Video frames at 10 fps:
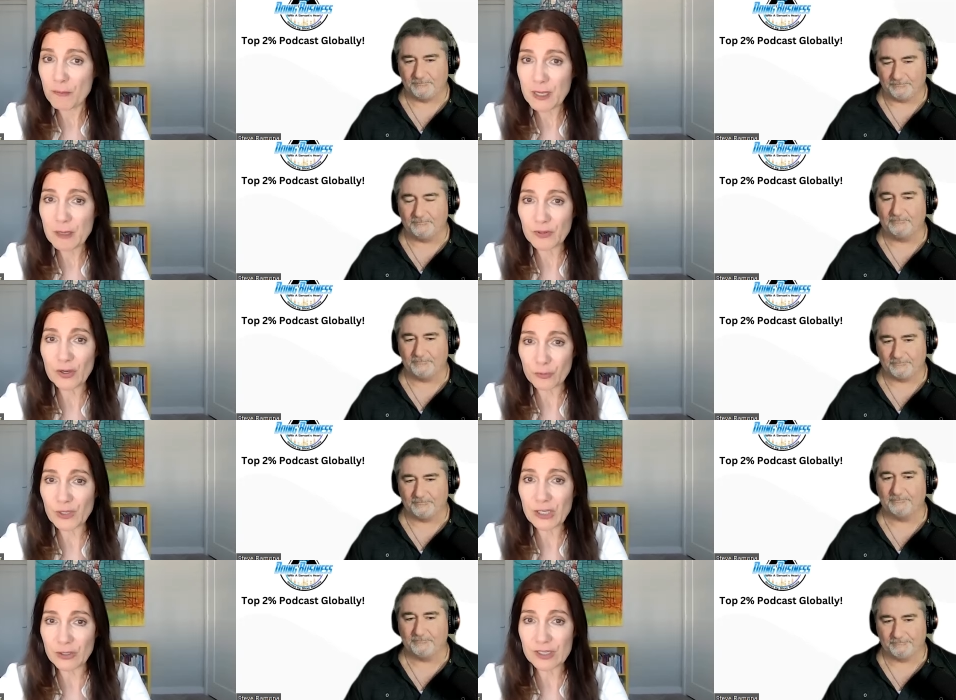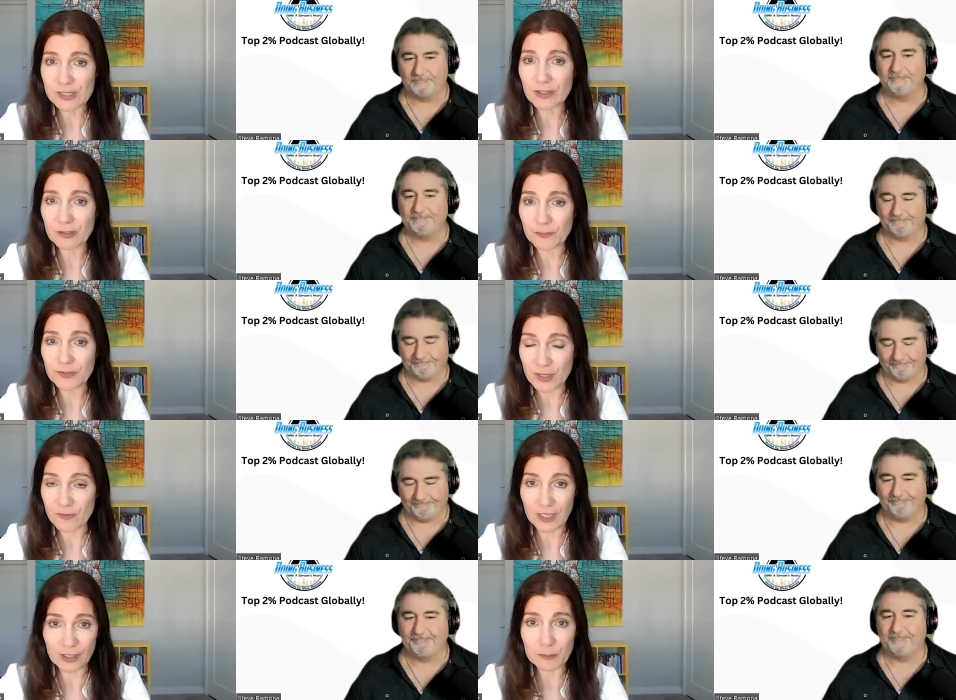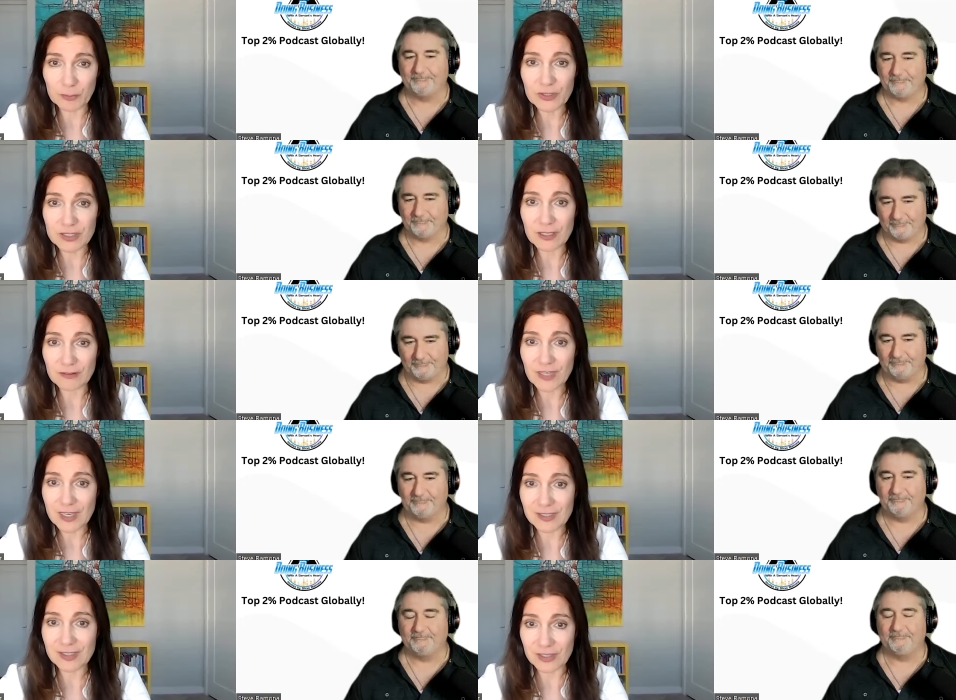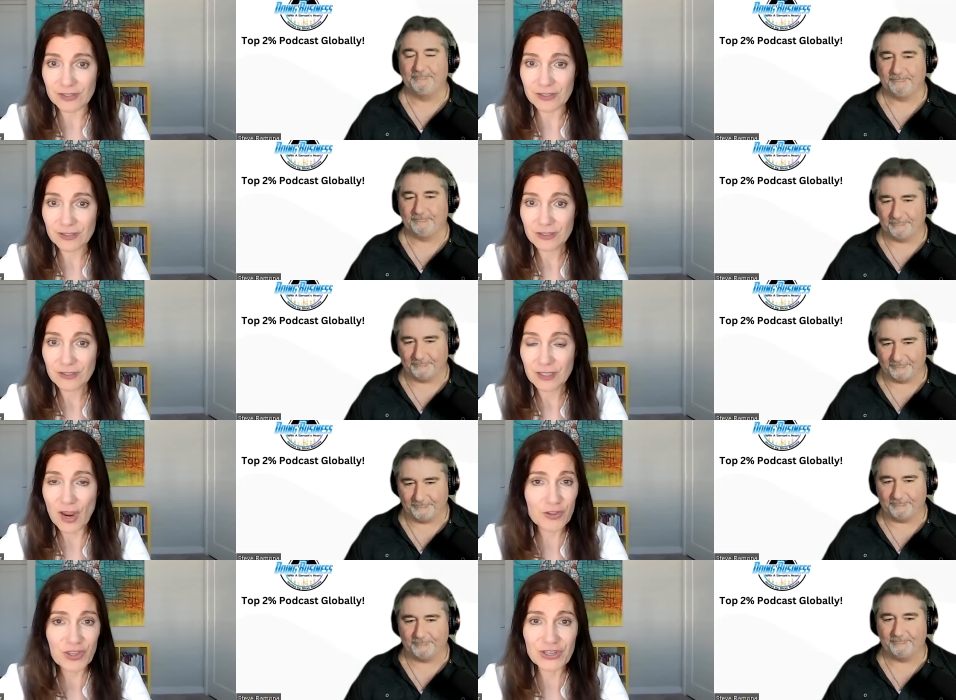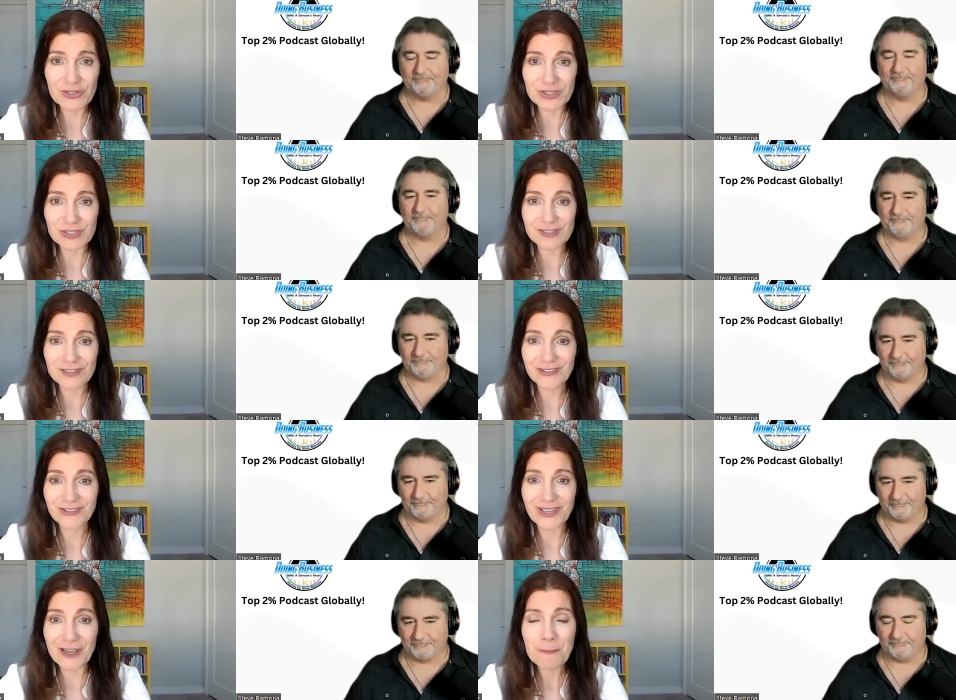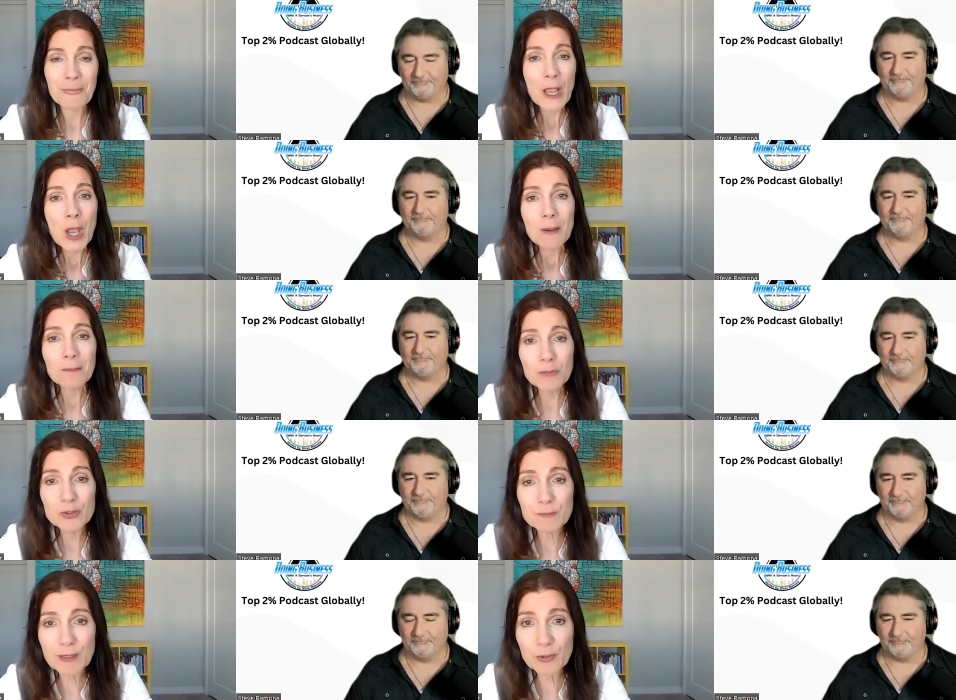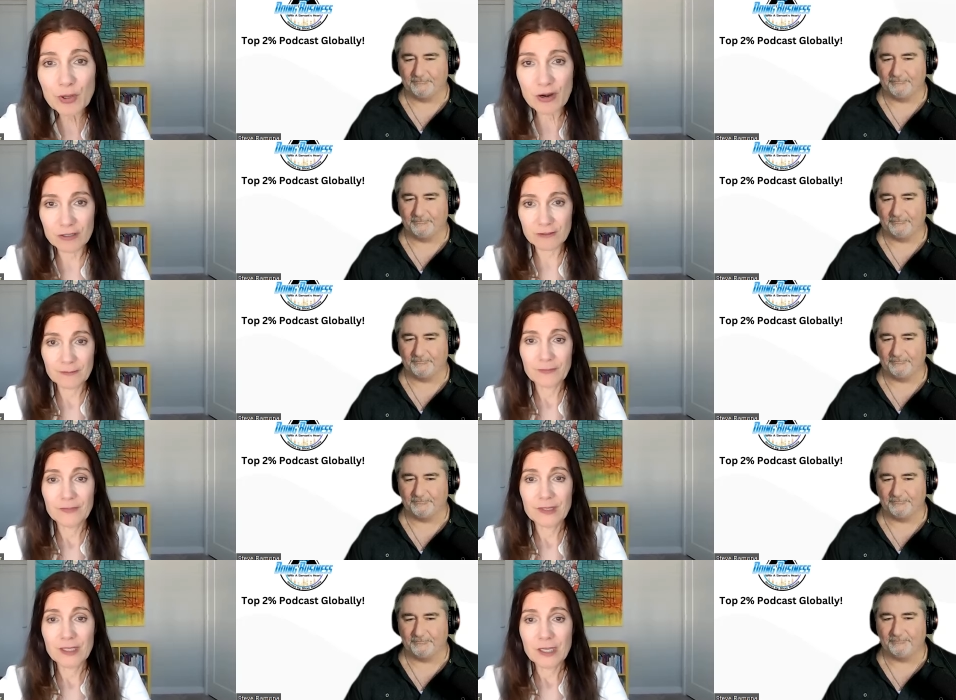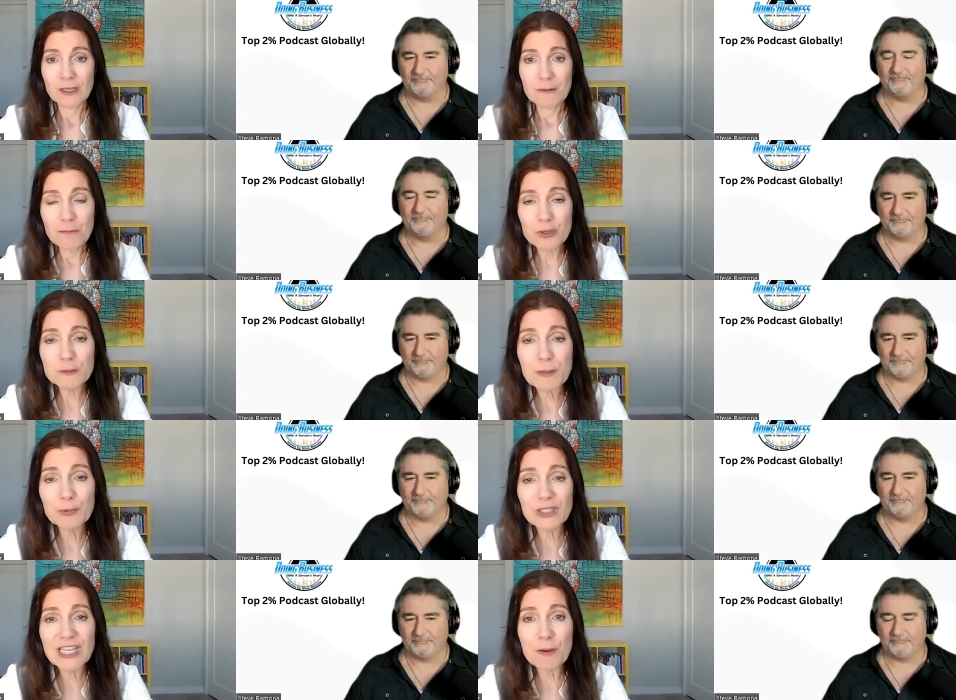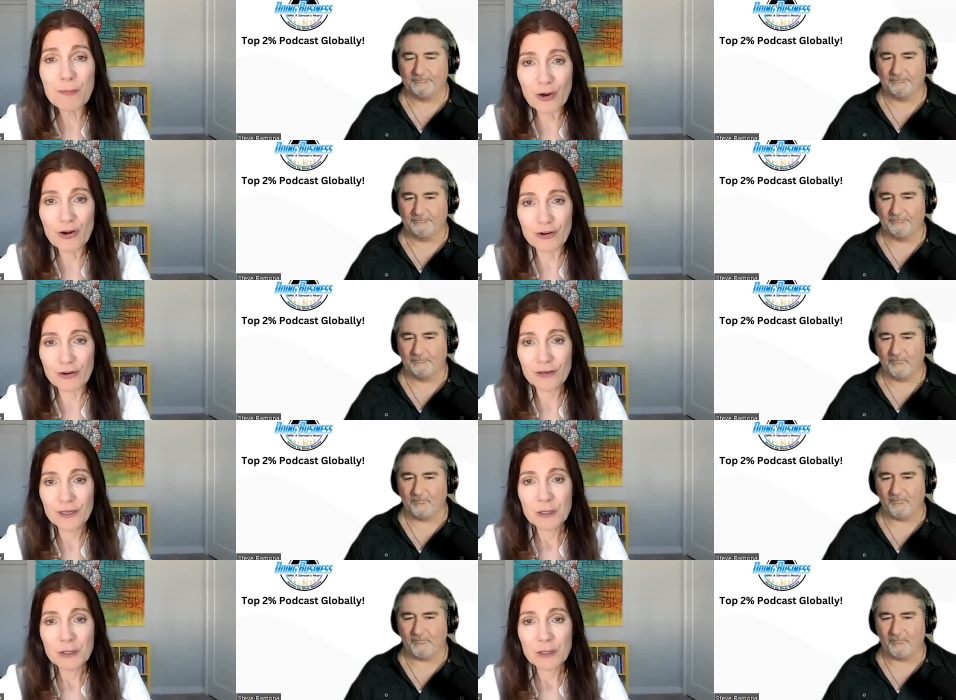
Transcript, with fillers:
Speaker 1: are people that are really good at self accountability. They exist. Everything exists. Okay. Most people aren't most people need a partner